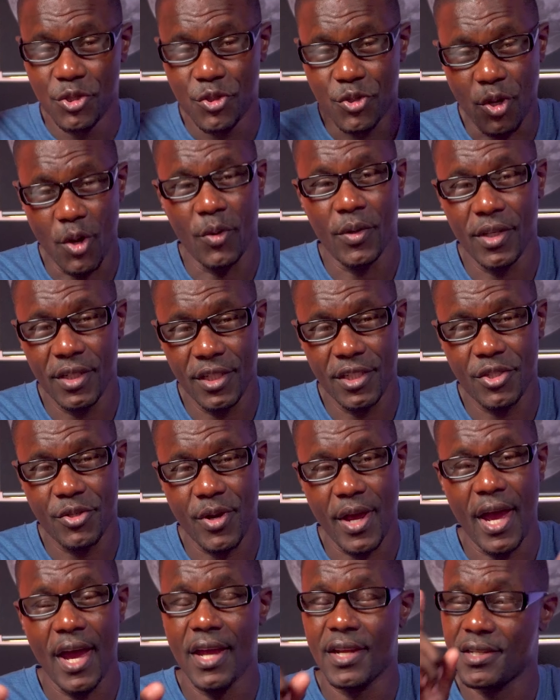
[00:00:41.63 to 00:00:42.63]
throw it in the
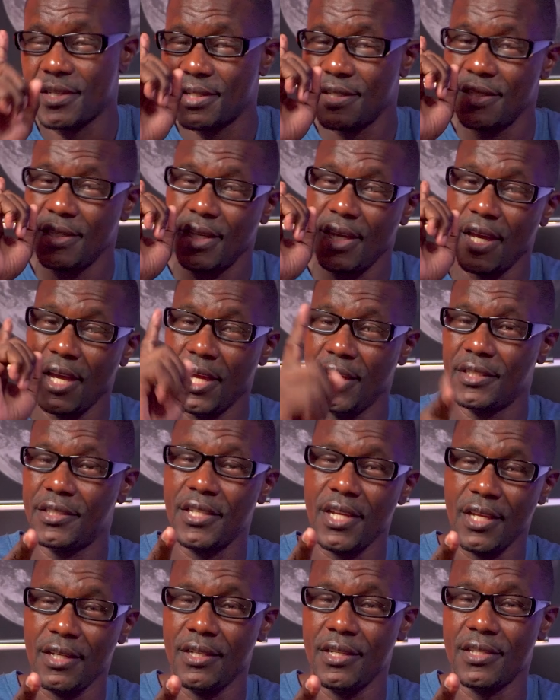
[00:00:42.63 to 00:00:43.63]
trash, and
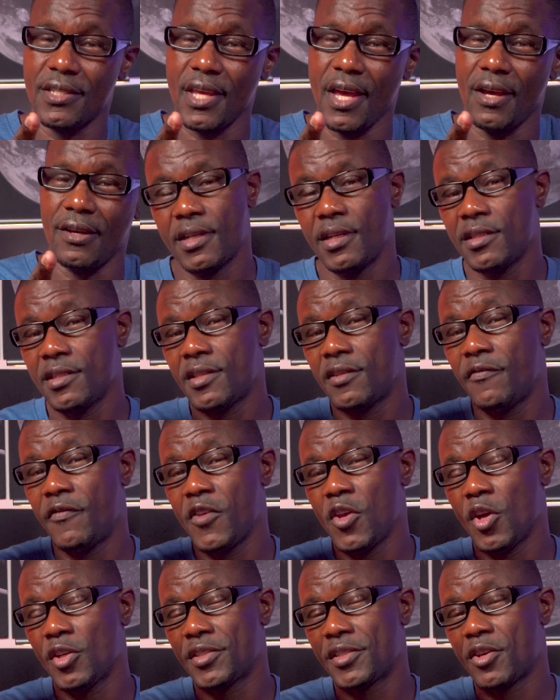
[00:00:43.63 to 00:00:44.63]
check this out. So this is the
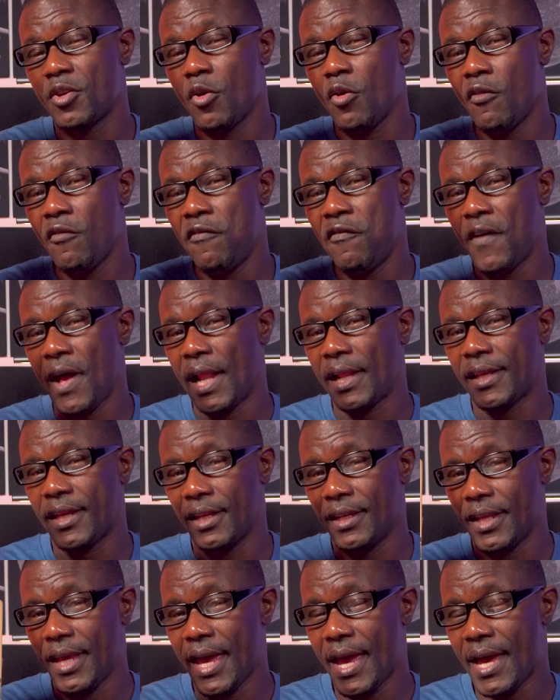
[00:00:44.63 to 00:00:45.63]
VSGO
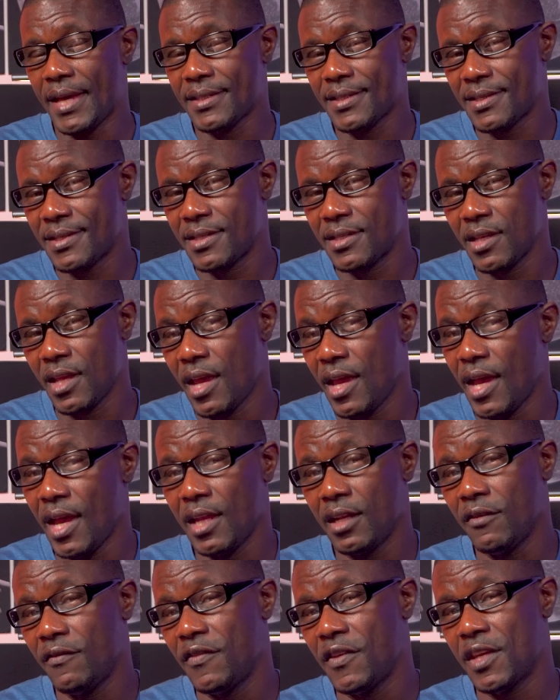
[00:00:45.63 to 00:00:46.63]
Falcon S
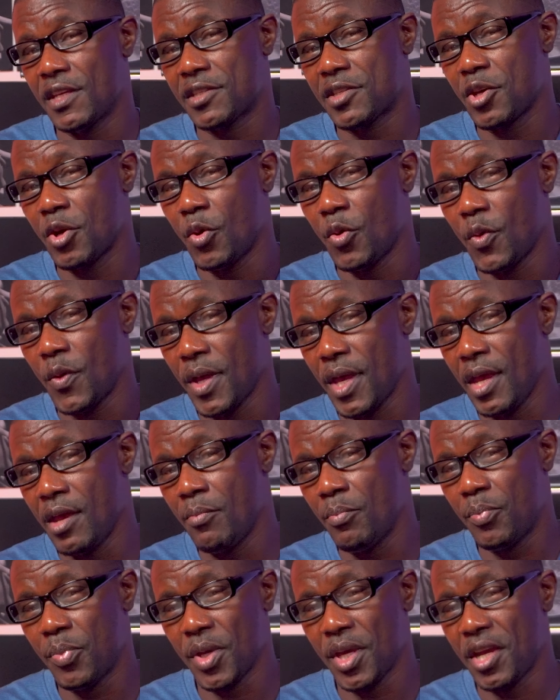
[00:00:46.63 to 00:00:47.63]
and the VSGO
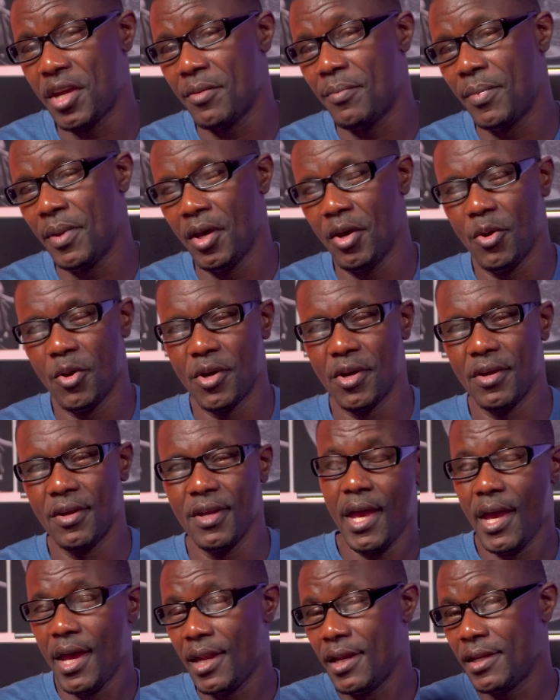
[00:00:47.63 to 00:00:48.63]
Imp air blower,
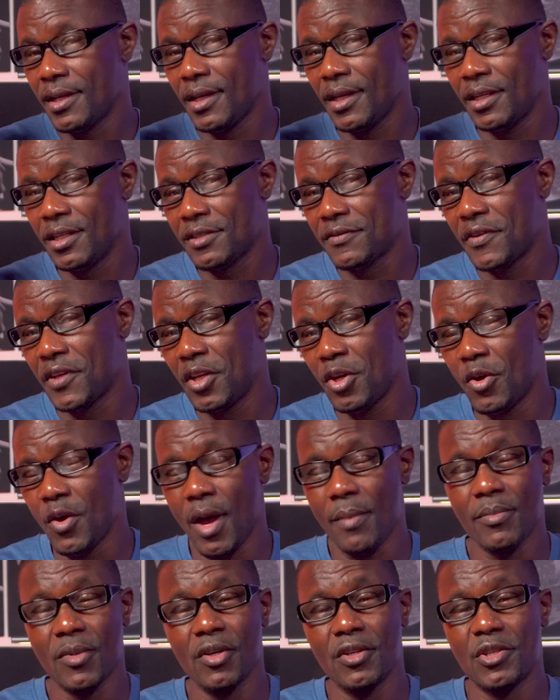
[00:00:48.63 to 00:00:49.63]
and in this video
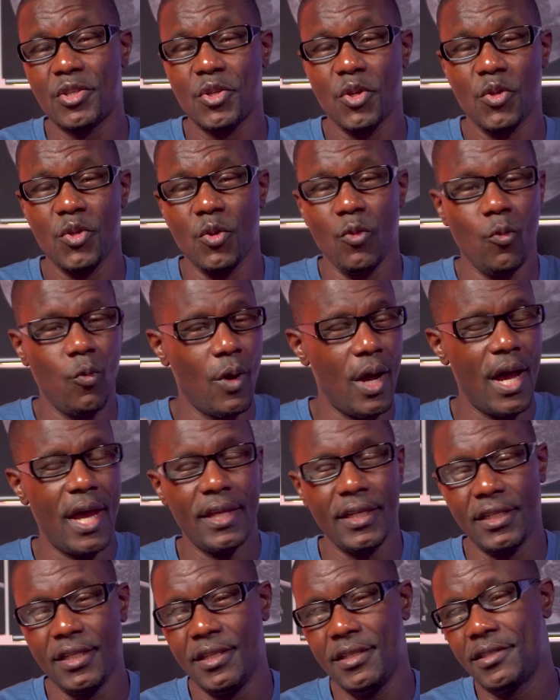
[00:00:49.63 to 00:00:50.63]
I'm going to show you
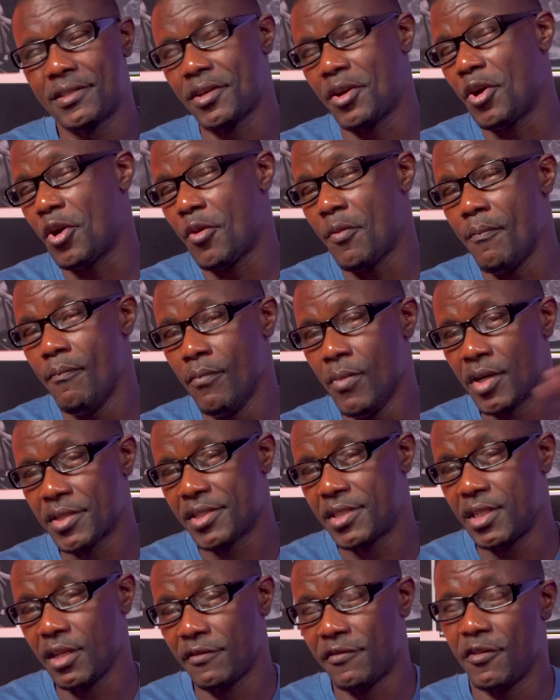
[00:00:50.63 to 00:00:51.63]
why these are
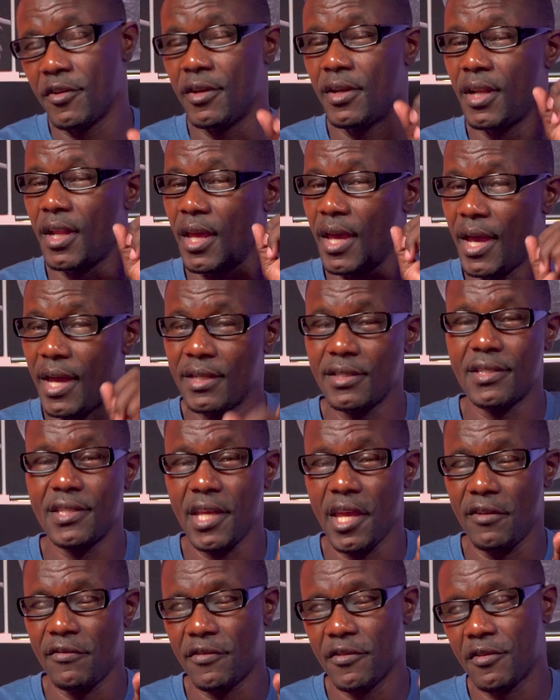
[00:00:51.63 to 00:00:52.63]
much different and
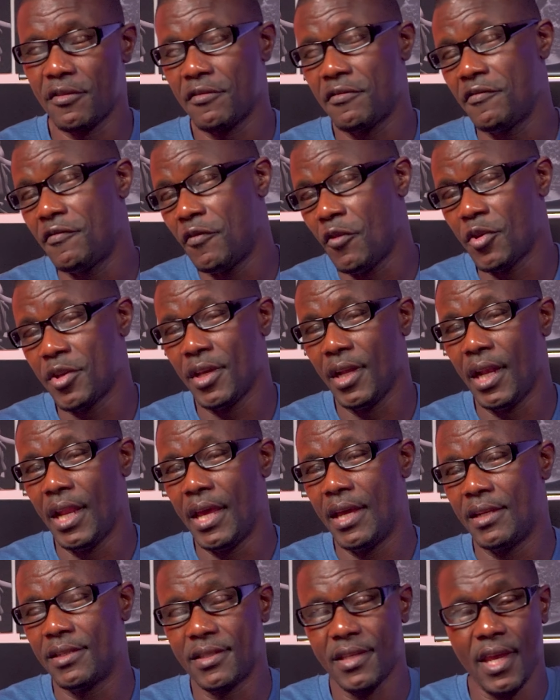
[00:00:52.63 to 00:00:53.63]
safer for your
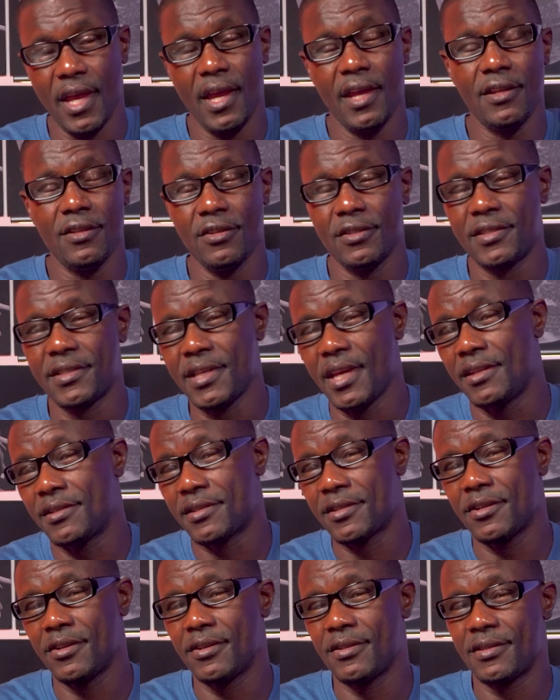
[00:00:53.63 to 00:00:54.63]
lens and your
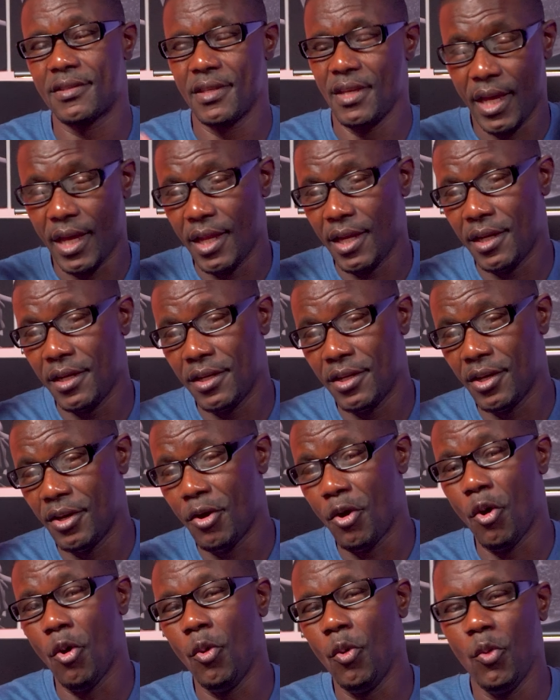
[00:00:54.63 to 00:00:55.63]
sensors than the
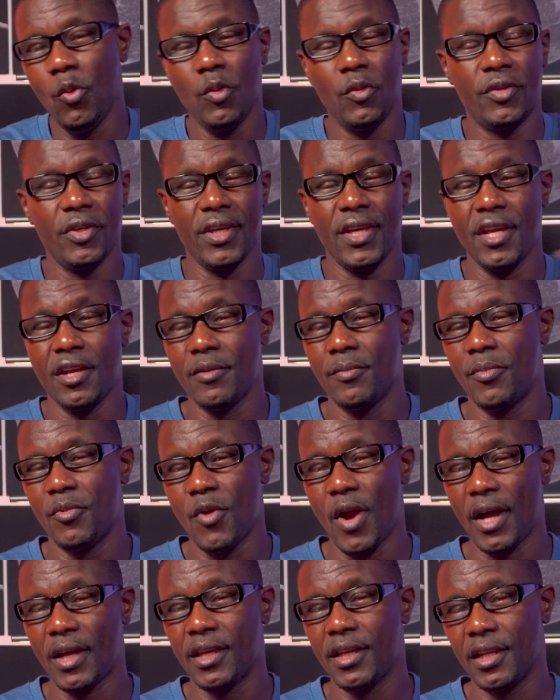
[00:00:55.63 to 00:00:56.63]
old
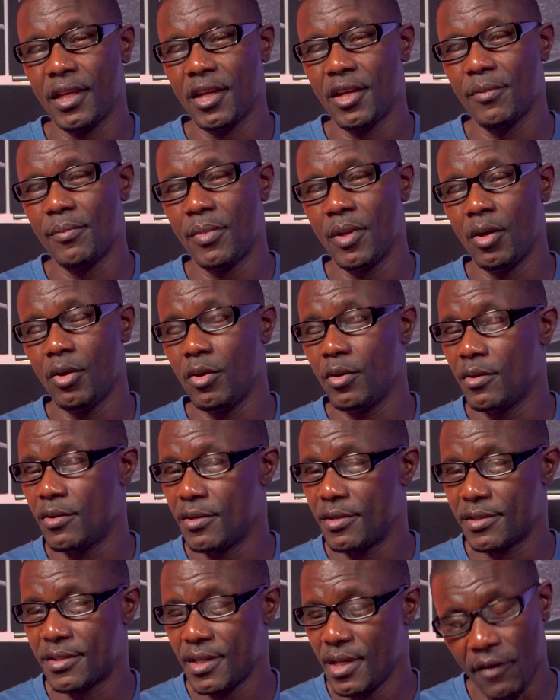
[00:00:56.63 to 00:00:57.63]
rocket air
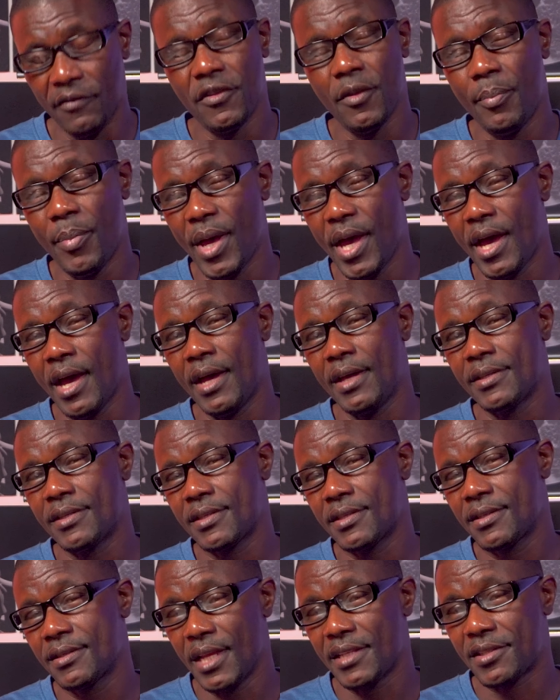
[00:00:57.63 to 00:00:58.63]
blowers of the
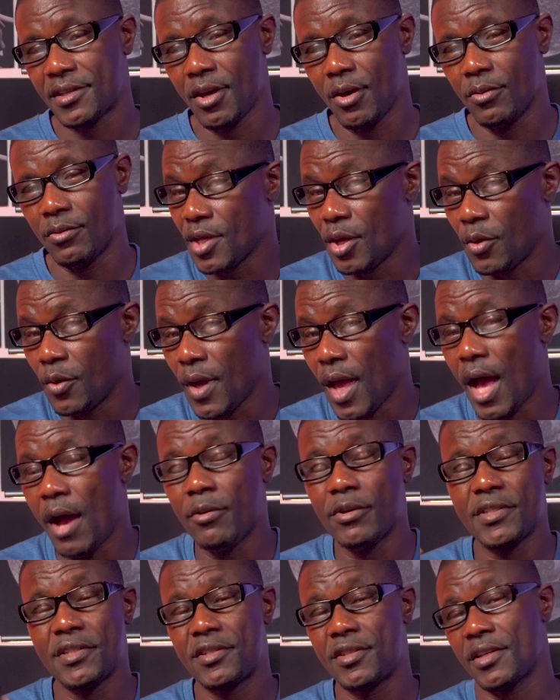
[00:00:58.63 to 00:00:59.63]
past. Let's go. So I
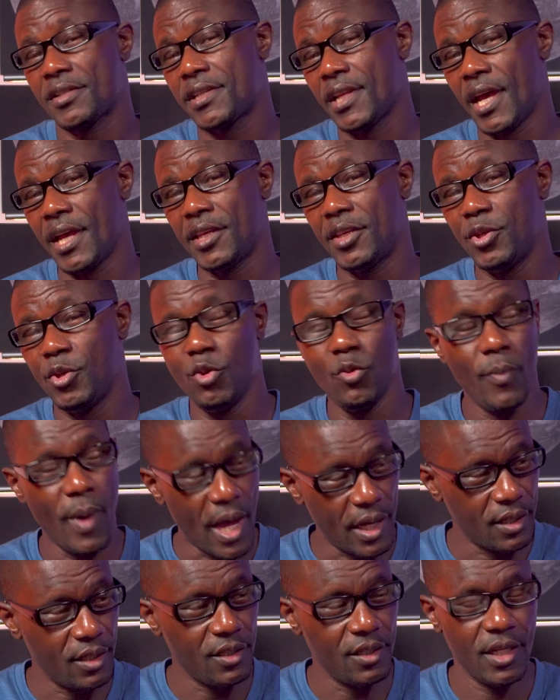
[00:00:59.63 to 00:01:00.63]
was just like you
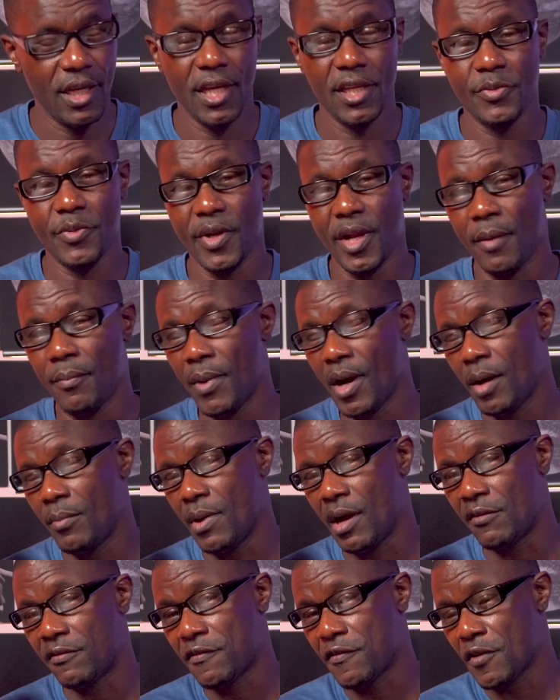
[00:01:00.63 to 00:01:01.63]
back in the days when I bought
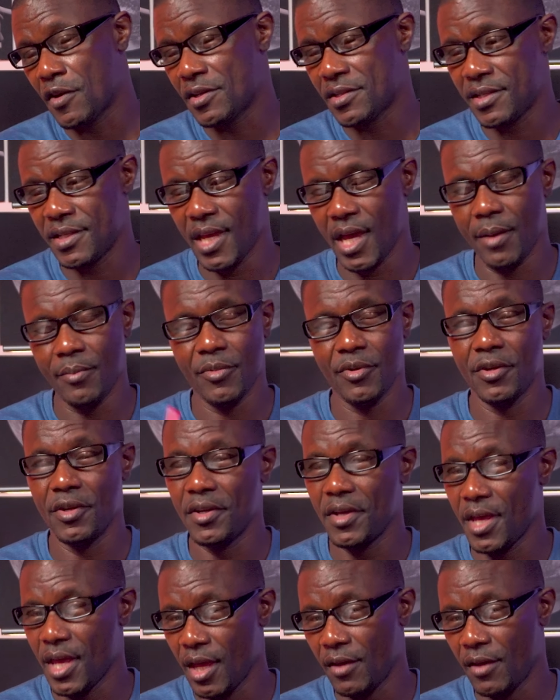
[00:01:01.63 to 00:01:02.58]
my first camera.